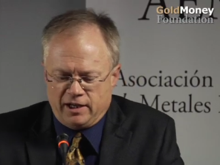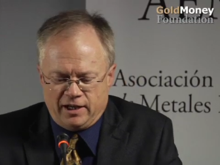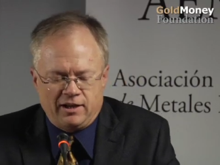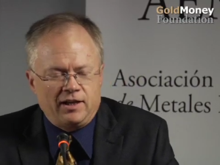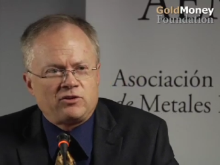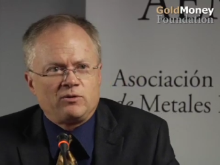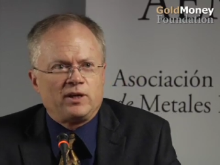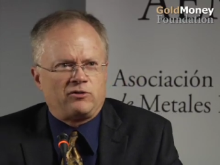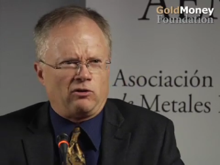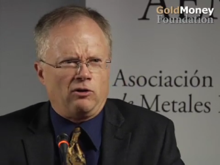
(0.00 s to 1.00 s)
it, it's, a,
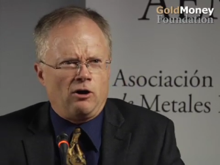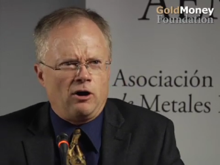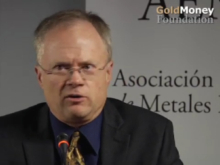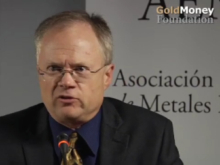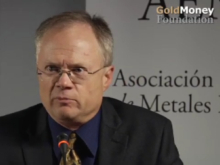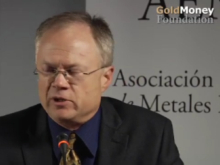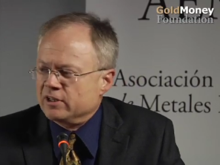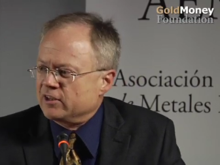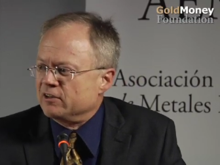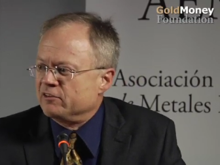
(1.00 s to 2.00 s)
it's a law or something
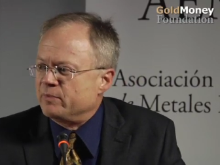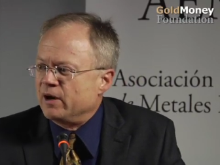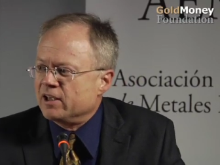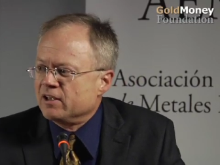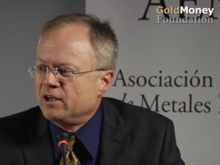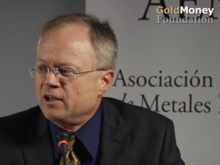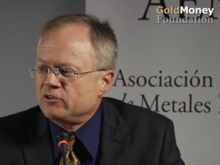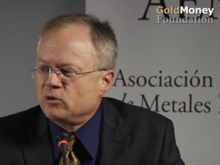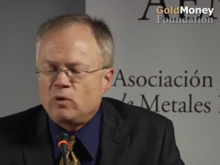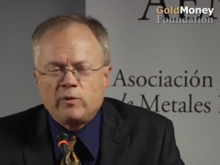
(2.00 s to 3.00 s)
that they live by.
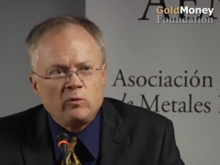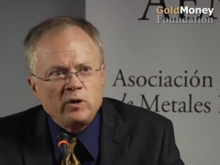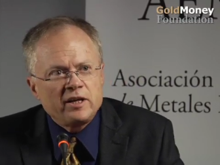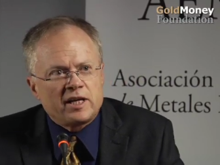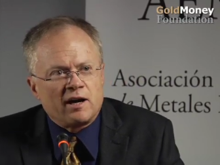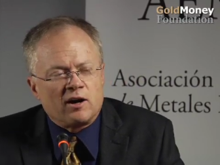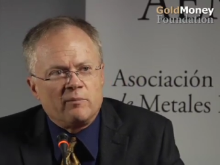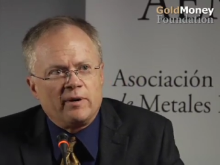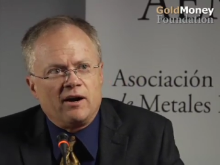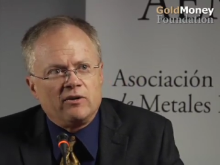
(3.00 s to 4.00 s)
So, what we really care
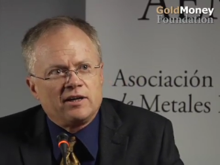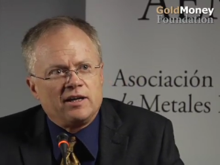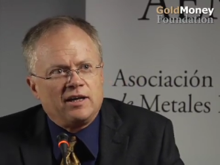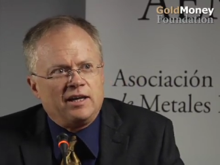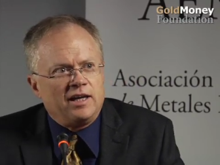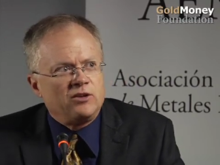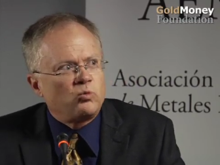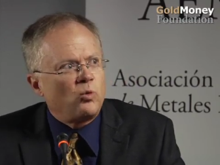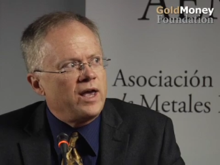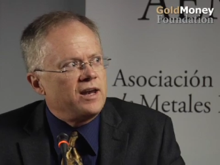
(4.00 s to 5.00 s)
about
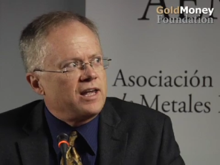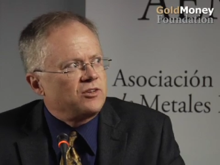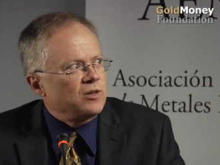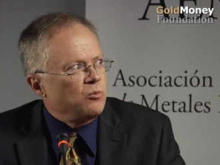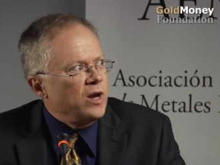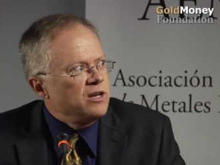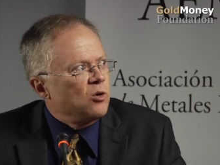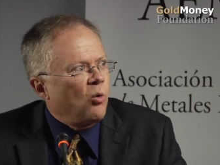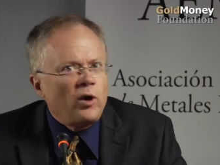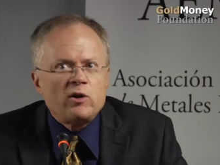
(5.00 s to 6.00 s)
is when, is when
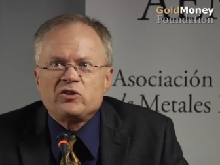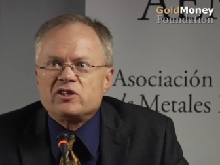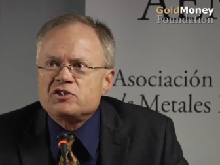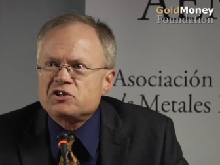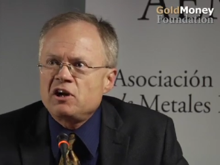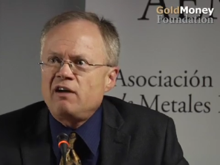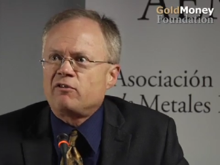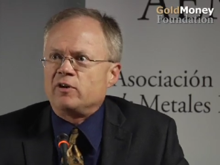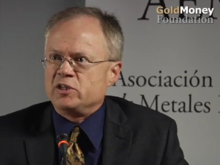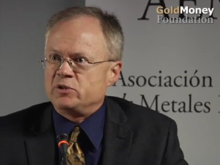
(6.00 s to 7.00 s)
did oil
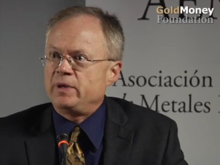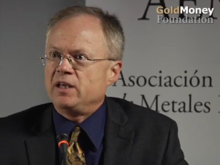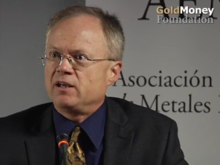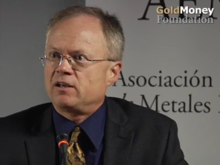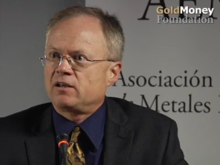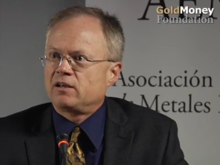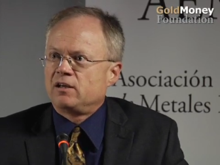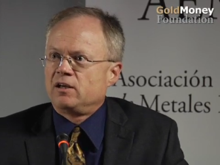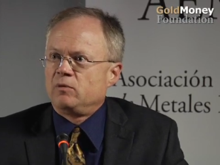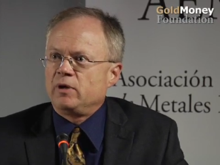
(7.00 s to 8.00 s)
discoveries peak?
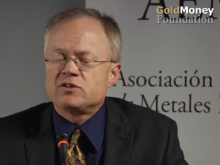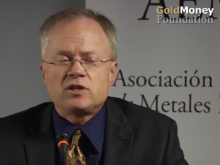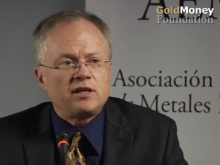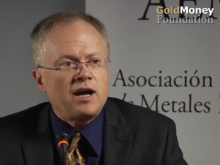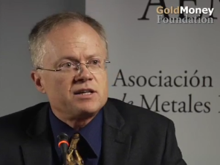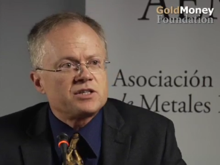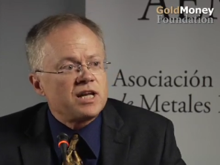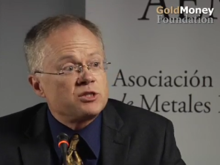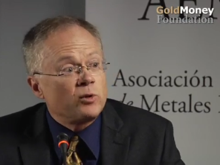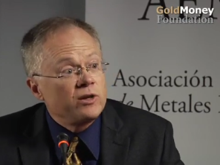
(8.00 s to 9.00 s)
Because in the United
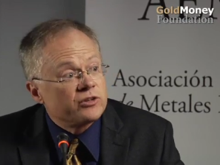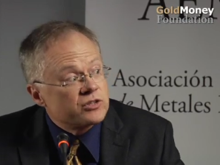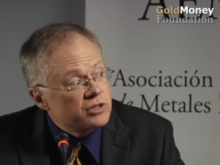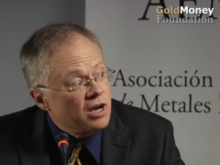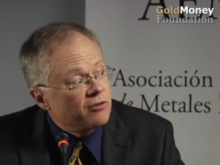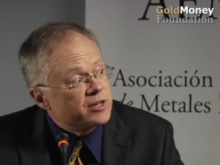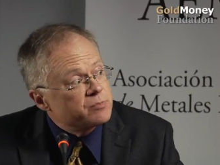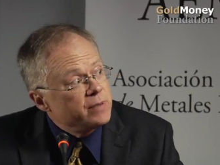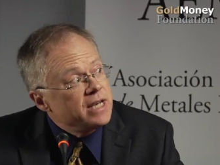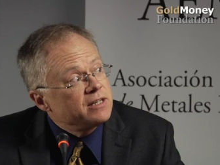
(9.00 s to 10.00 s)
States, oil
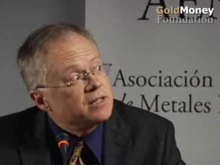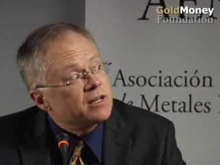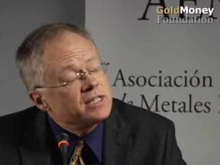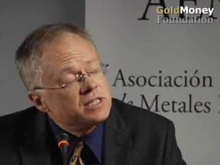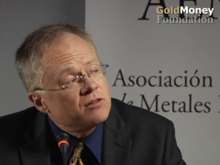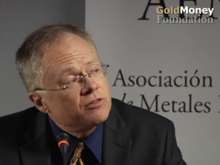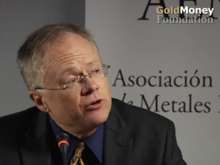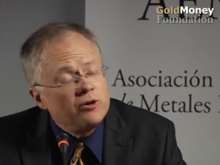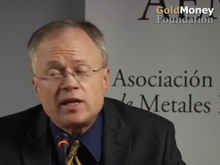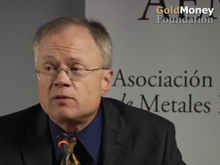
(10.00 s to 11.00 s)
discoveries peaked in
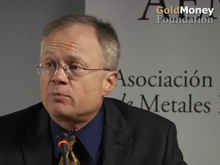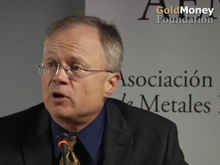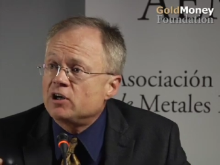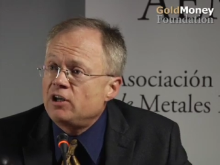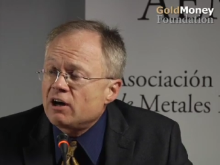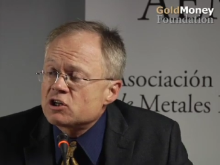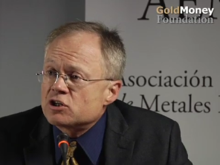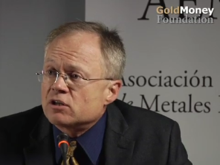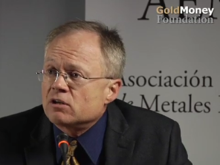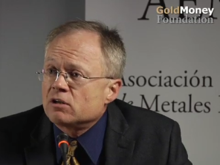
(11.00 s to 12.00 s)
1930 and
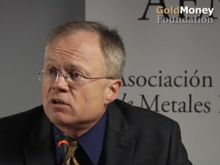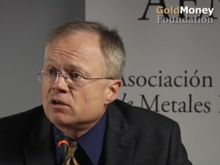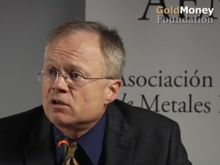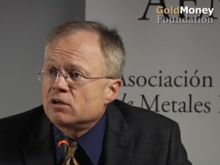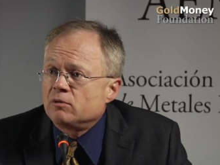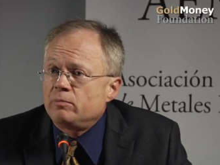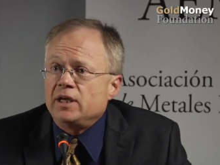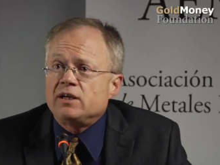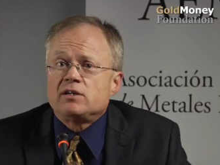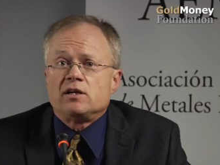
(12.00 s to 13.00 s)
production
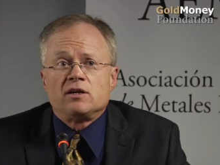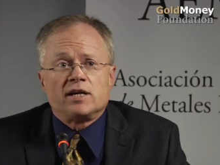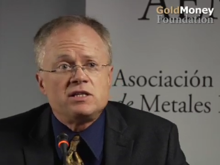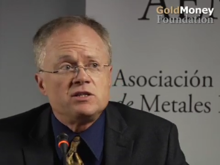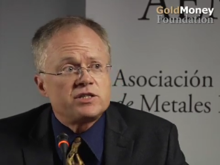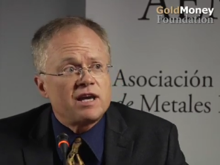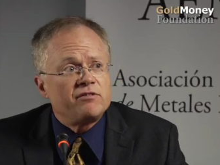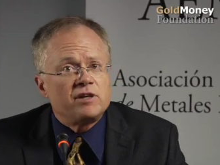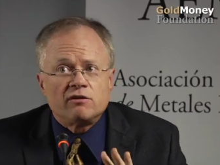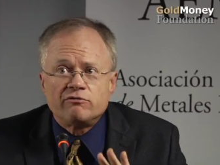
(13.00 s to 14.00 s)
peaked in
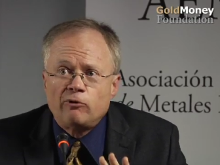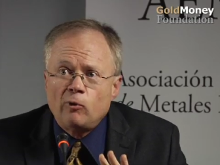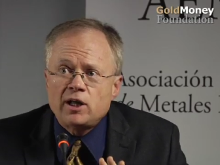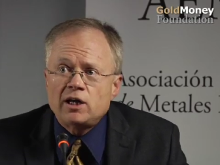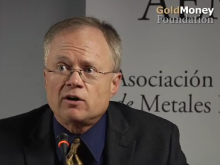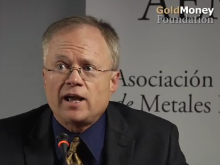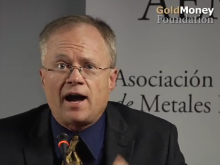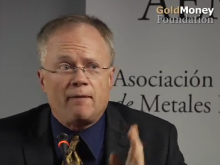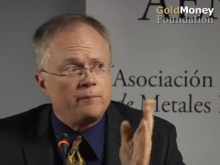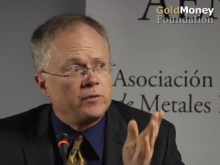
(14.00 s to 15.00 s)
1970, a 40 year
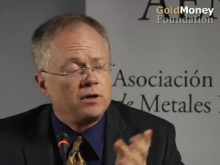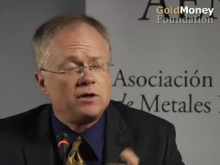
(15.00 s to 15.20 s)
gap.